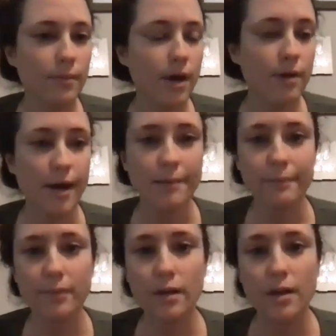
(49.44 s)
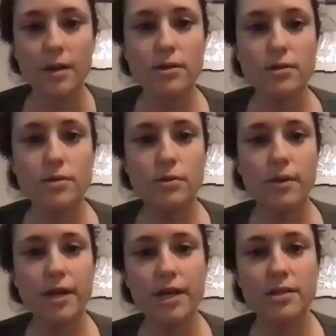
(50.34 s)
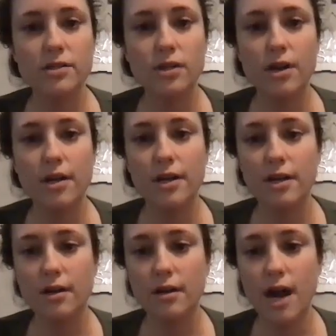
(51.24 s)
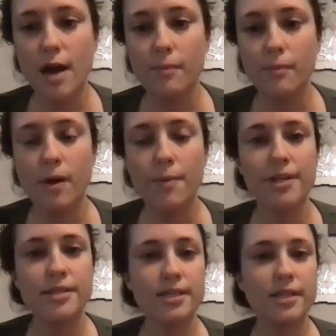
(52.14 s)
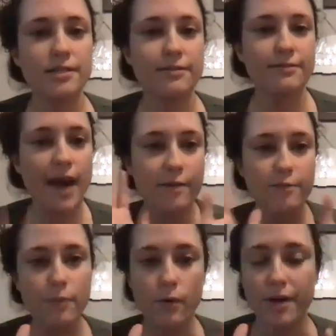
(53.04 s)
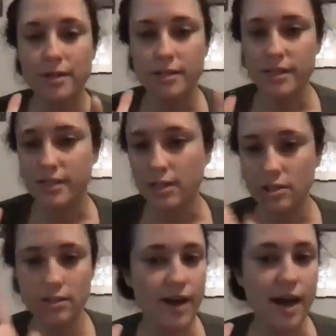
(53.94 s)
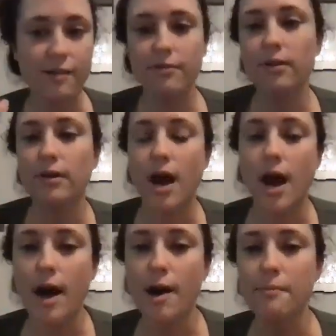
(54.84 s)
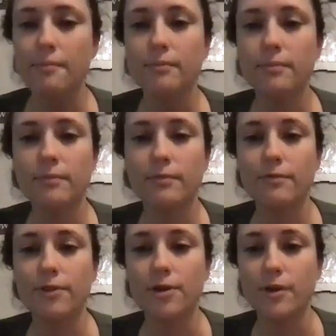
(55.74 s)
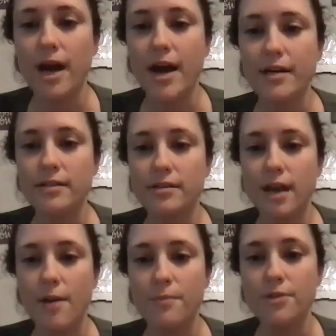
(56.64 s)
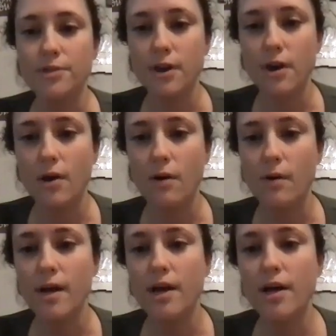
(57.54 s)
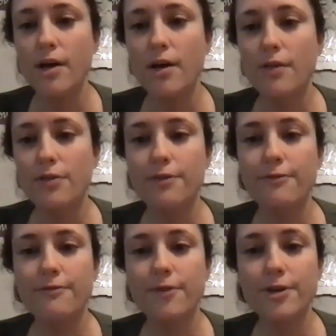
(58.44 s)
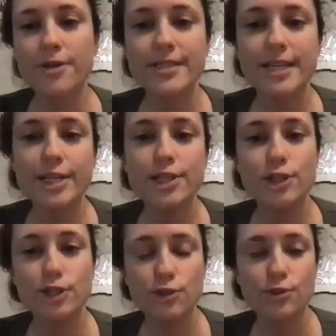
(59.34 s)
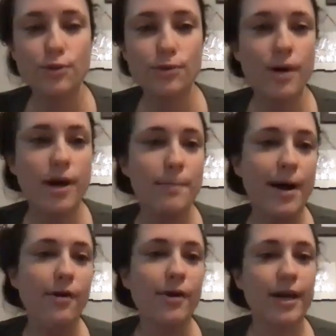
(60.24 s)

okay. So we're gonna get started here. I'm gonna stick to 5 points. That's it, just 5 for you guys. So the first thing to do about